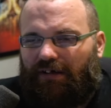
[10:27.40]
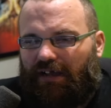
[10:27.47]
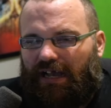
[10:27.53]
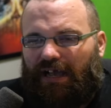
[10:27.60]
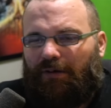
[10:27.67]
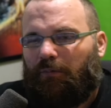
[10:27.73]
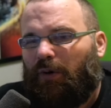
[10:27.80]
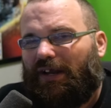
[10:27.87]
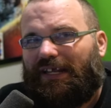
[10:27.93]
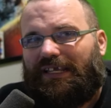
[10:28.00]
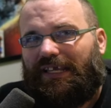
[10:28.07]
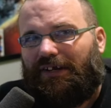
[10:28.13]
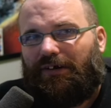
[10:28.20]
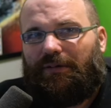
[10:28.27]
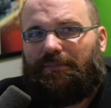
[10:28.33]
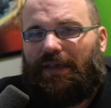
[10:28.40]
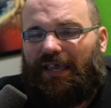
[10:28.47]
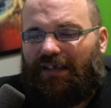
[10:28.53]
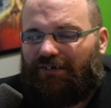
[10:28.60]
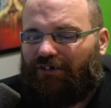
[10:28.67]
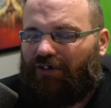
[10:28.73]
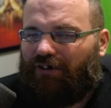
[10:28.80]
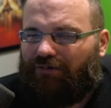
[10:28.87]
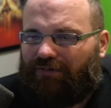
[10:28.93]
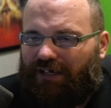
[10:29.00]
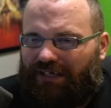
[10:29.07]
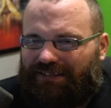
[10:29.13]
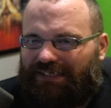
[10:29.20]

I want to hear it, man. You know,